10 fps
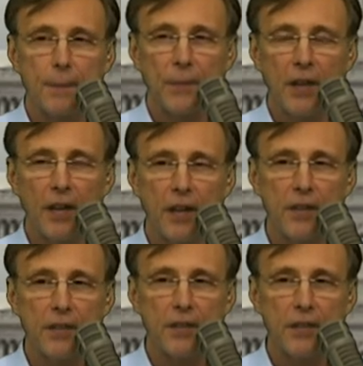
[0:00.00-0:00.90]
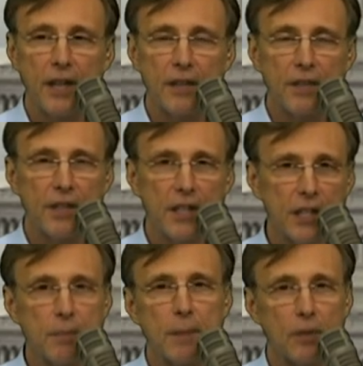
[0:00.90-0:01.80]
and that
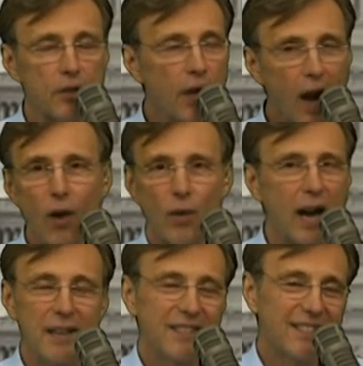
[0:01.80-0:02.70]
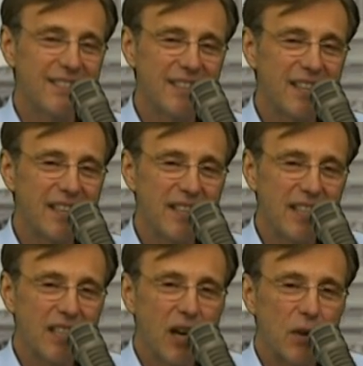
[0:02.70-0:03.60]
these people know. I they
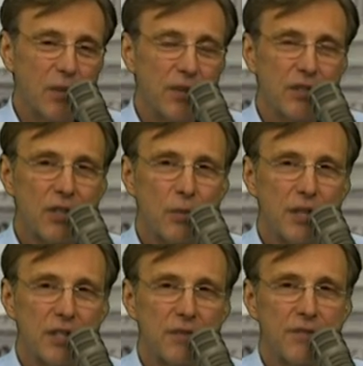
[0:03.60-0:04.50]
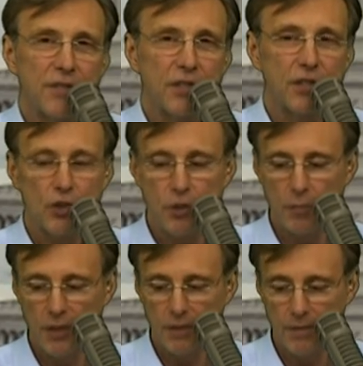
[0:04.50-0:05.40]
they know. There's no reason that this should
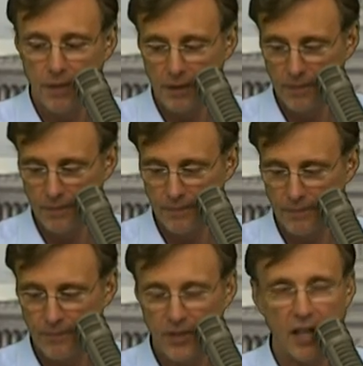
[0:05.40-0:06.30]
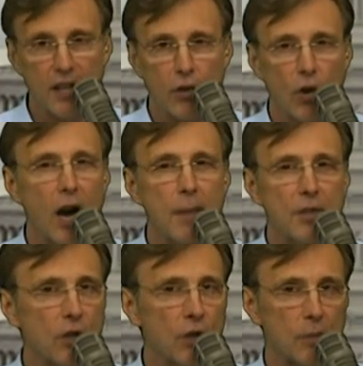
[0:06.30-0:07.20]
be a, a kind of crime
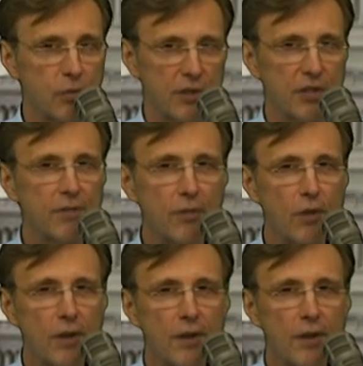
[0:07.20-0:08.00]
that you go to prison for.